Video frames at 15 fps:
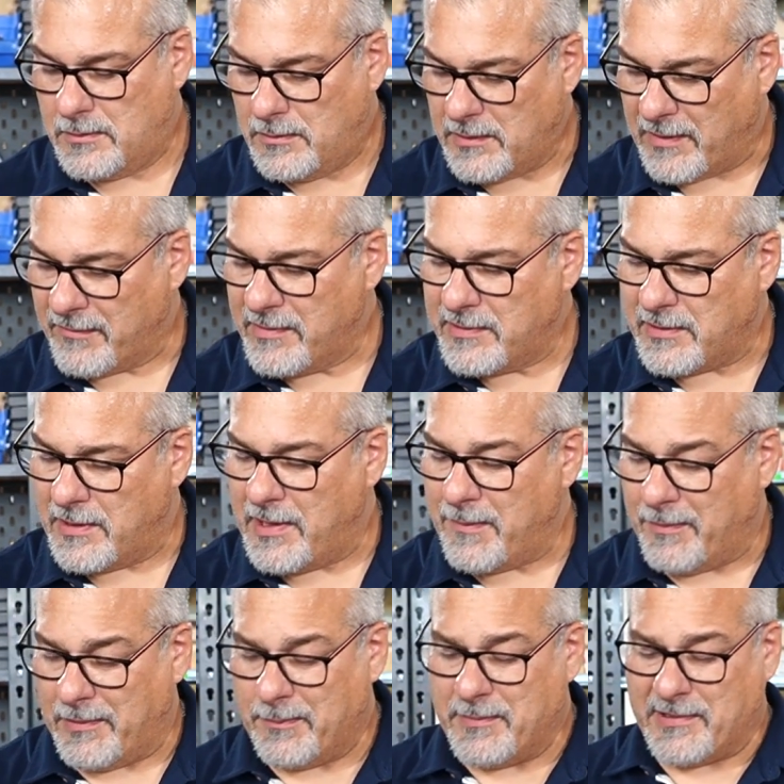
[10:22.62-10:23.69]
Look at it right there. They,
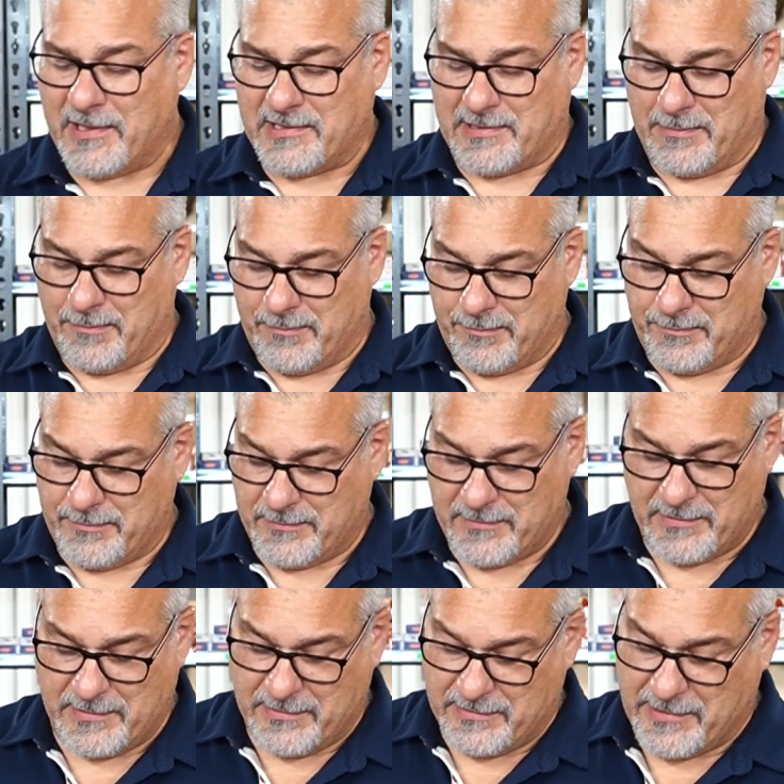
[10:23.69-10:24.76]
and let me tell you something.
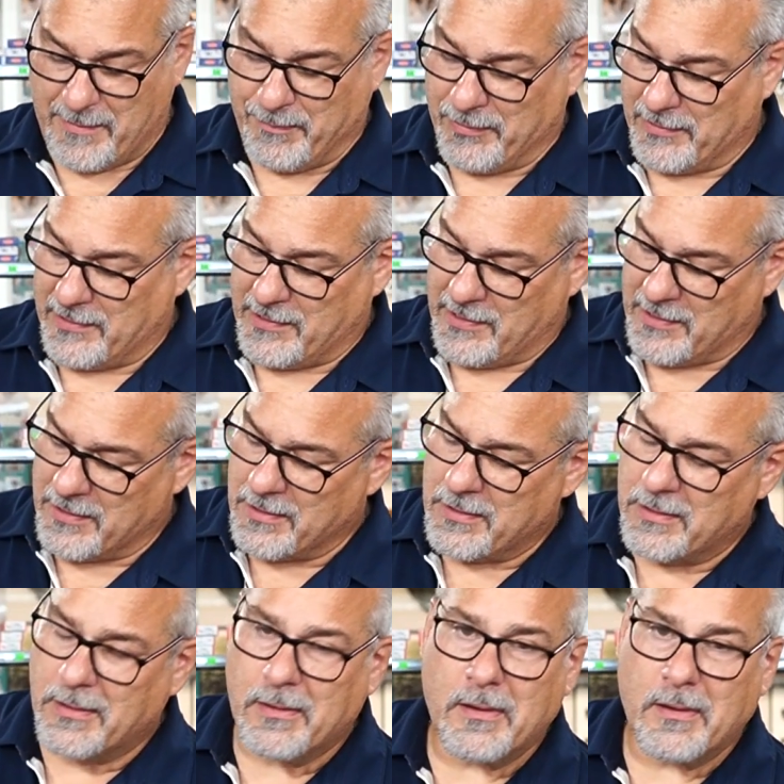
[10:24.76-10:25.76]
They put it here,